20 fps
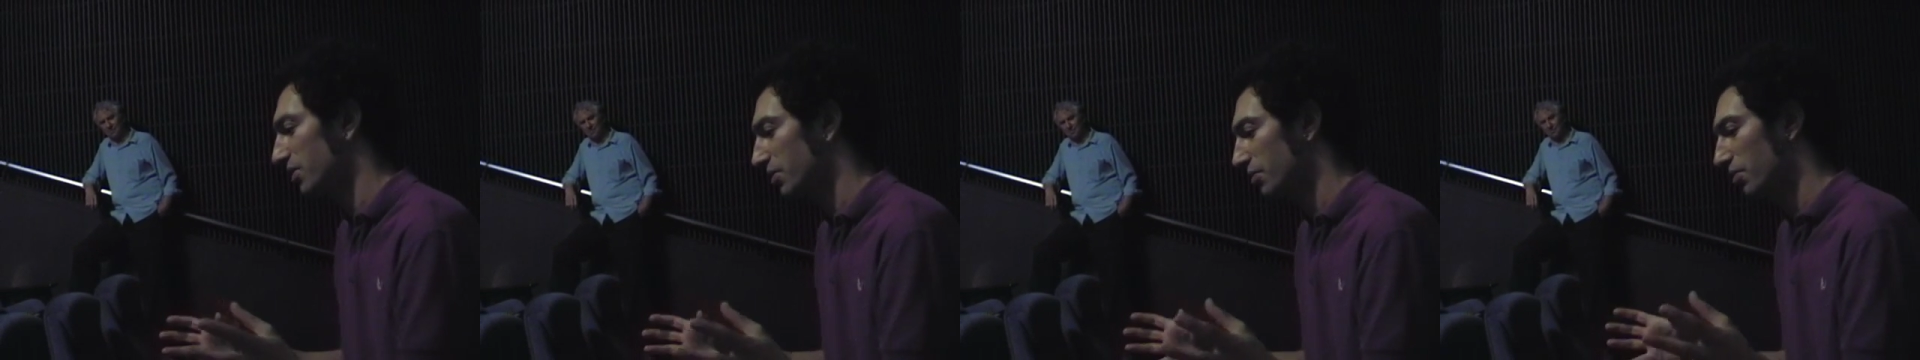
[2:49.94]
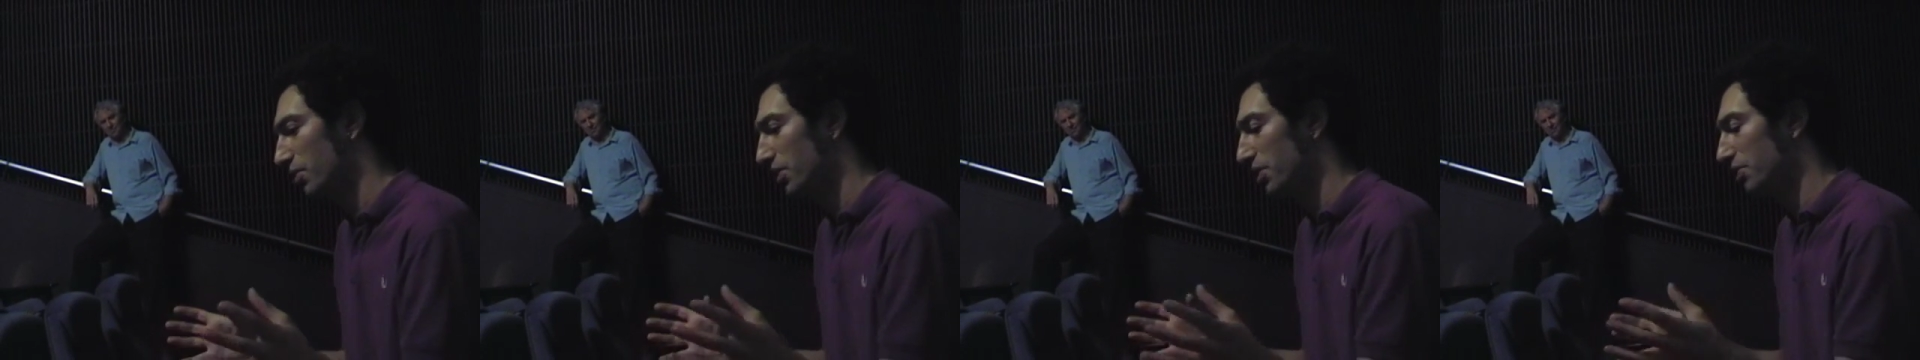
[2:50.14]

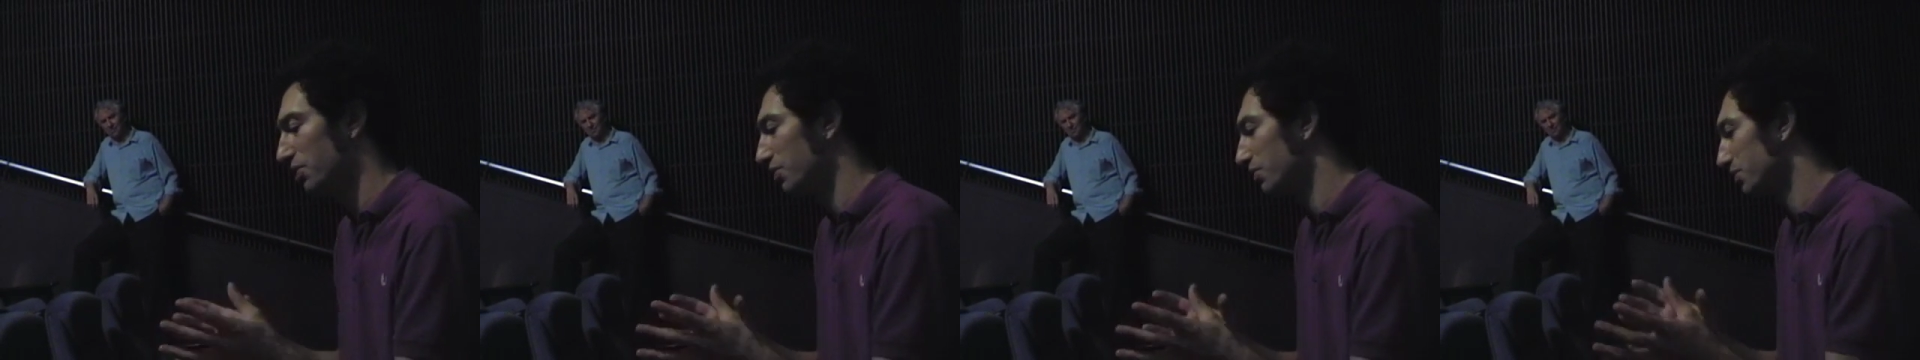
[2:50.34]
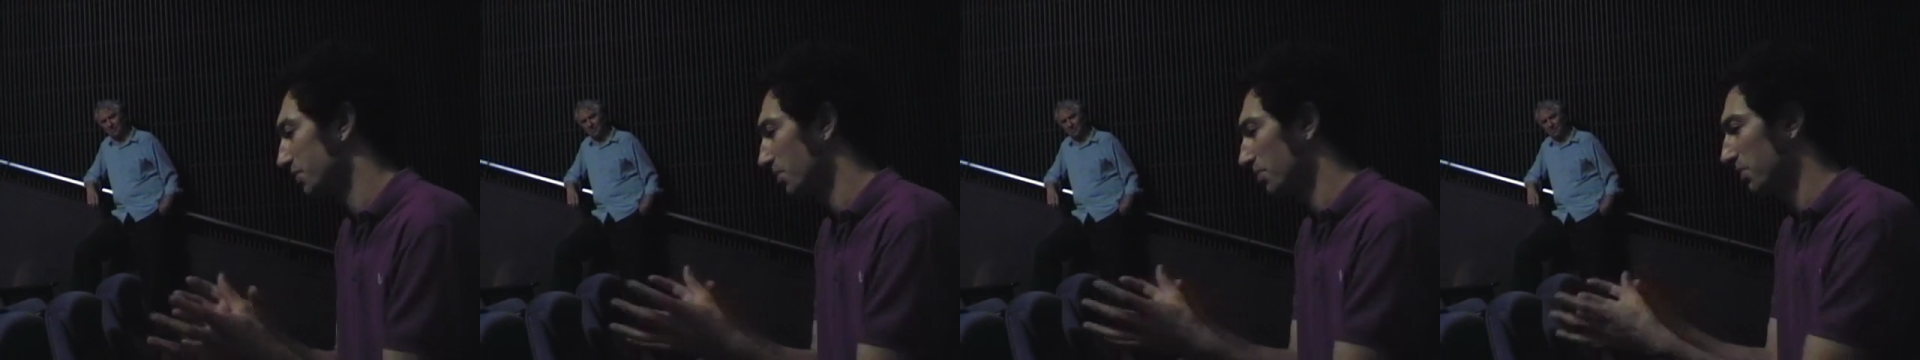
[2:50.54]
we could do
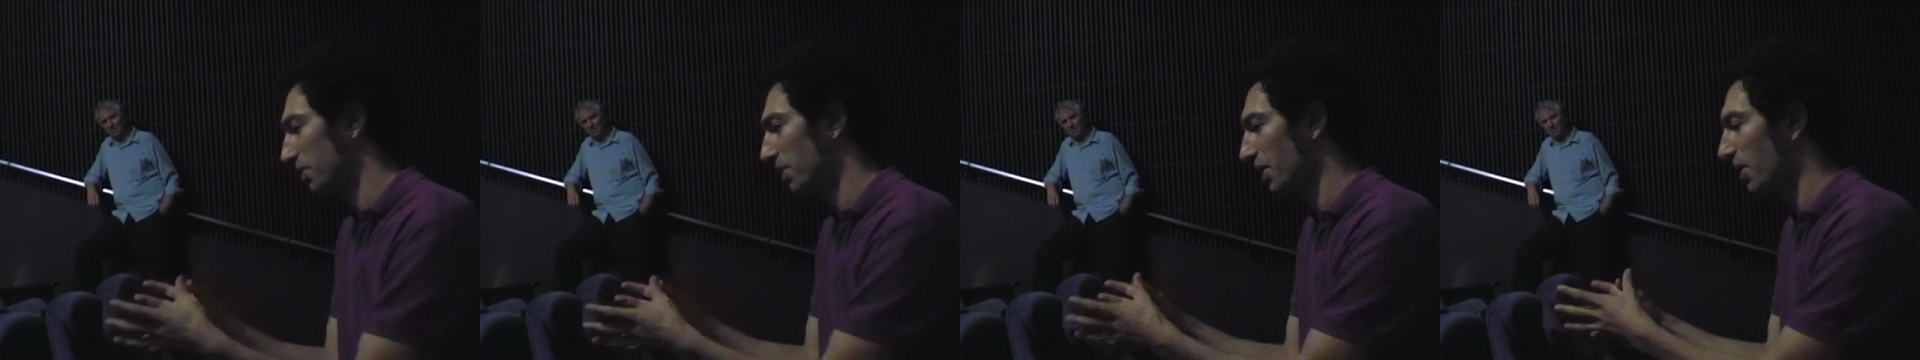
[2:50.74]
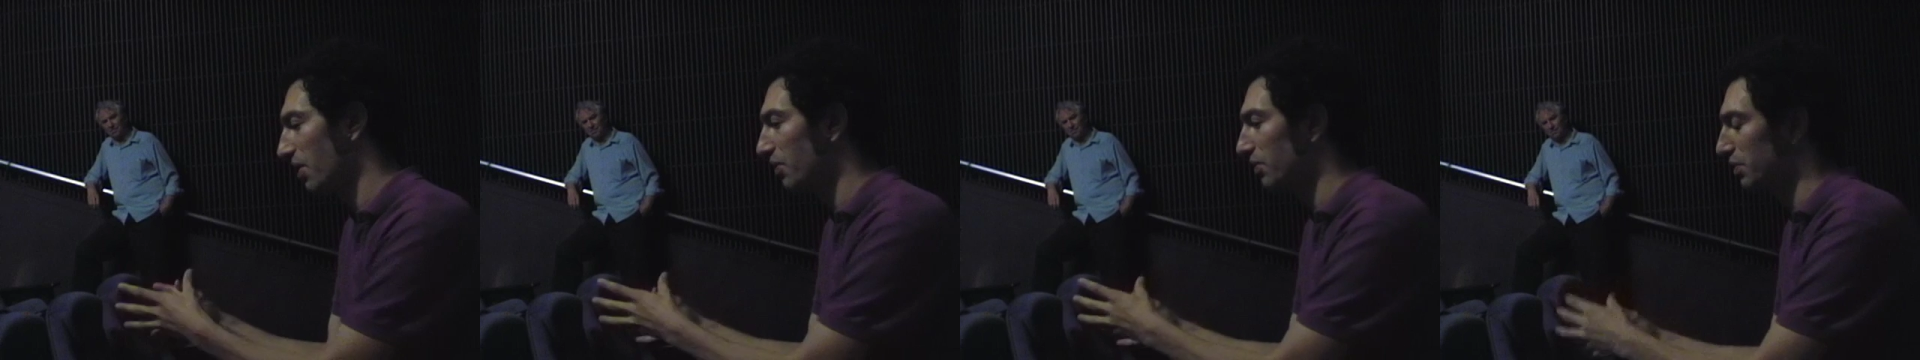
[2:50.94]

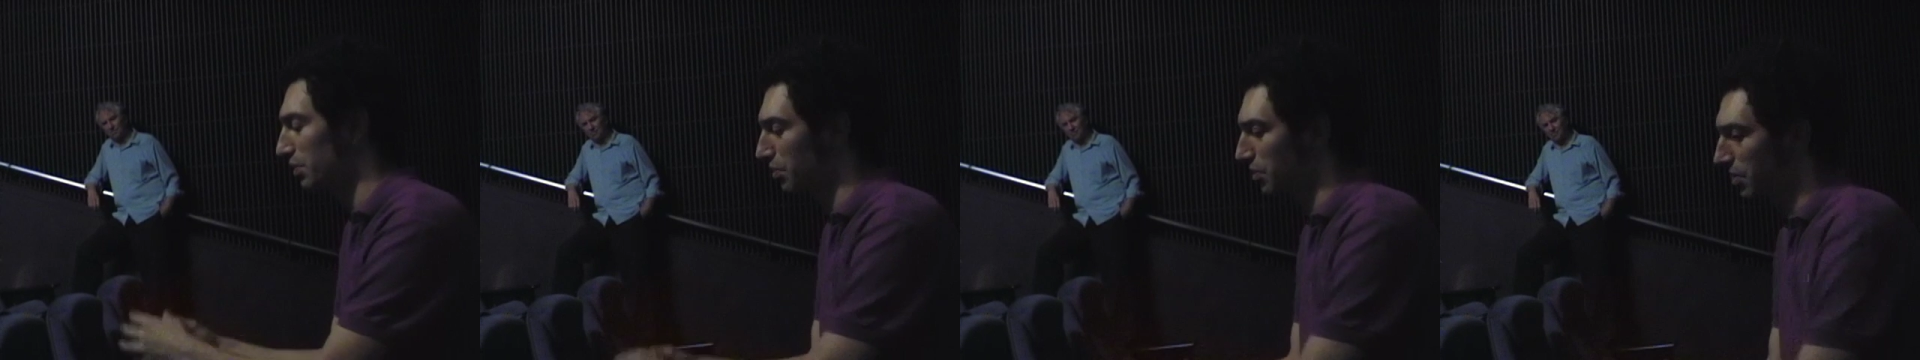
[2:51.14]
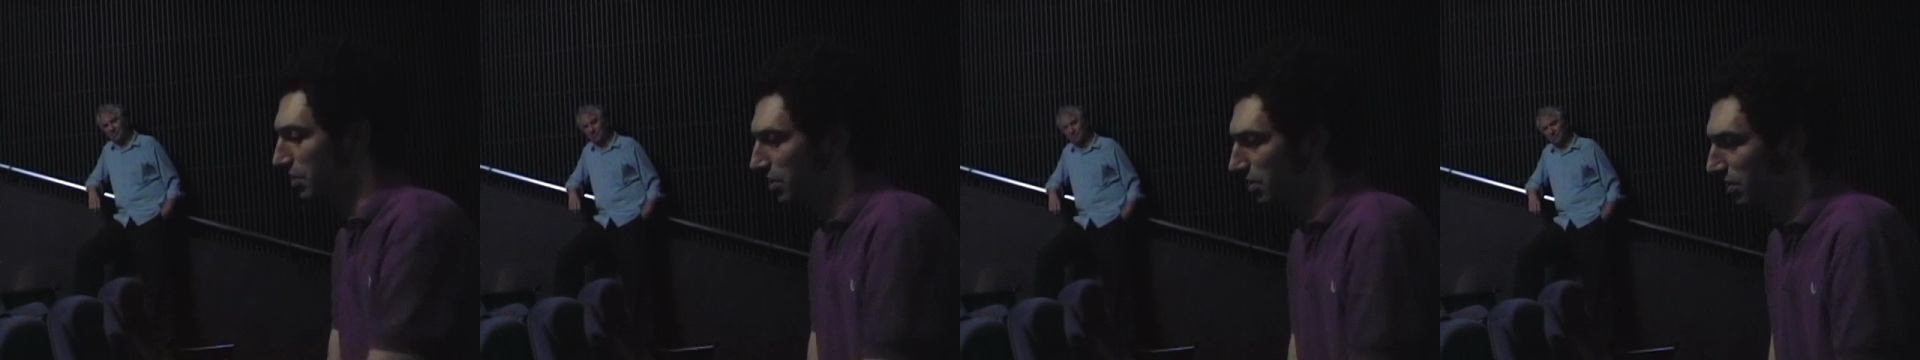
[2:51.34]
something else
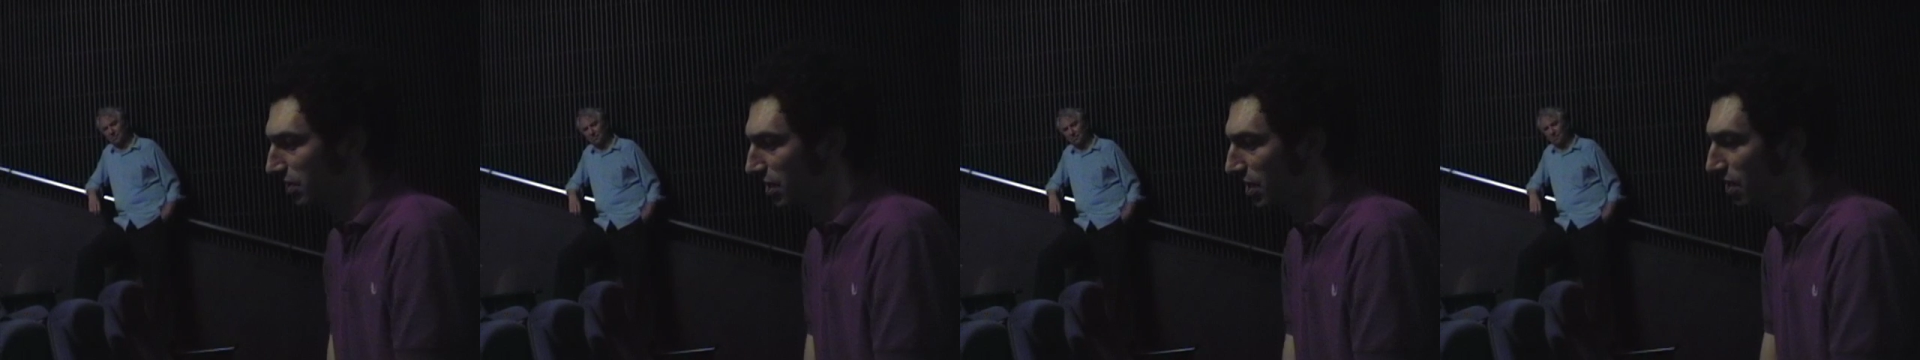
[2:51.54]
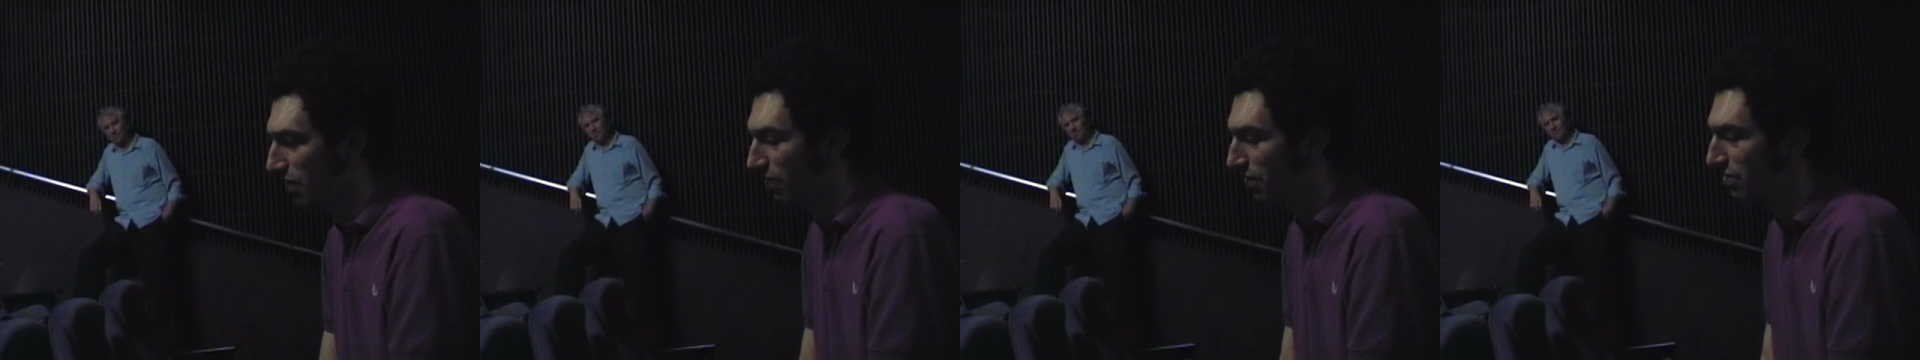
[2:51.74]
with and
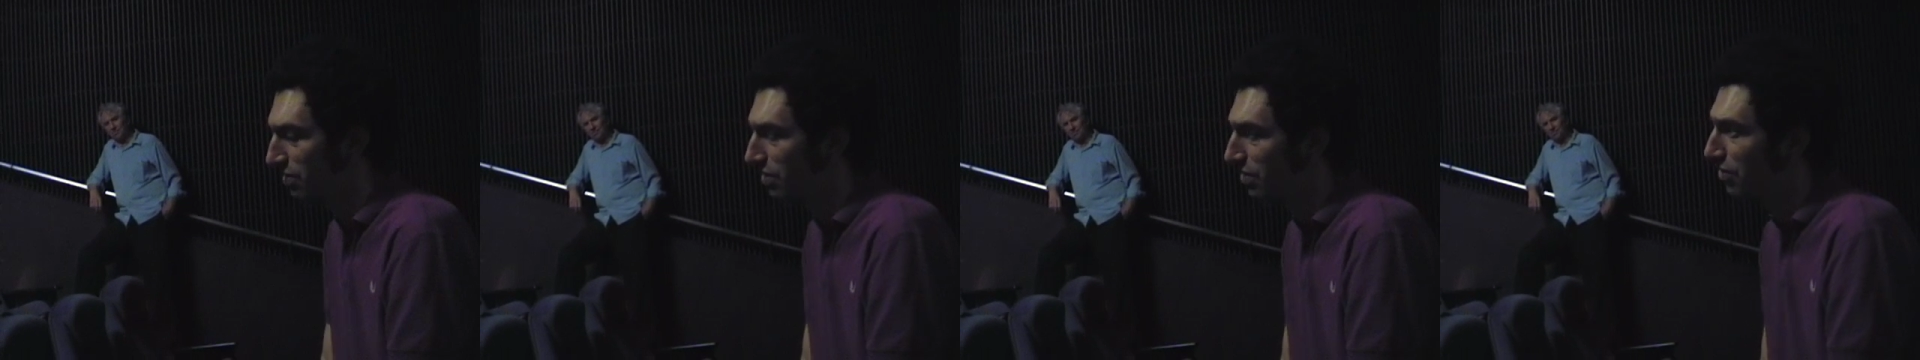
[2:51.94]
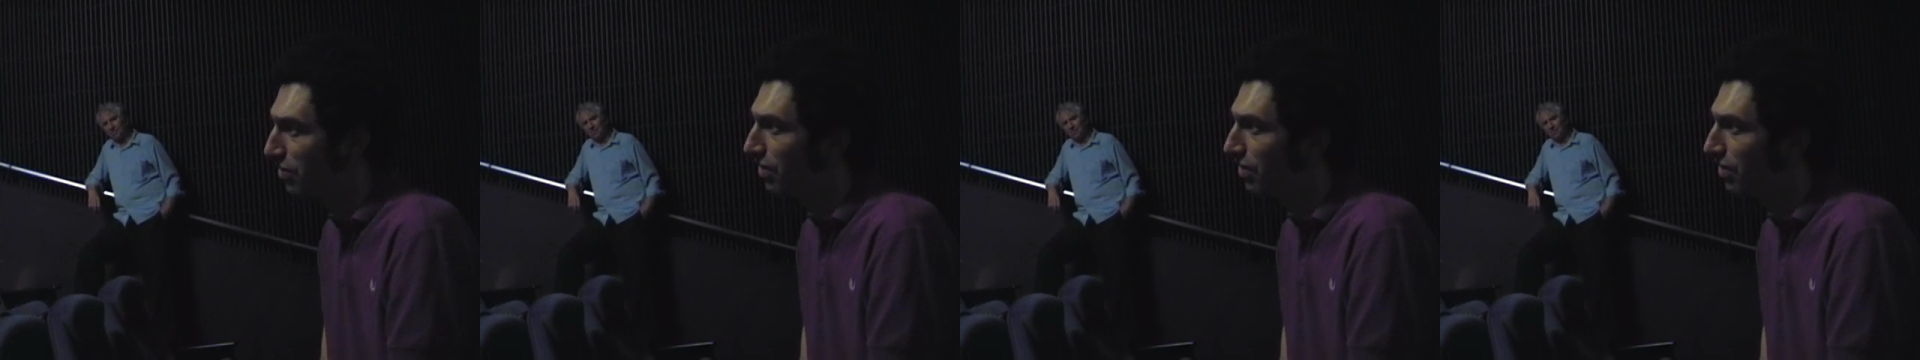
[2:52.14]
kind of continue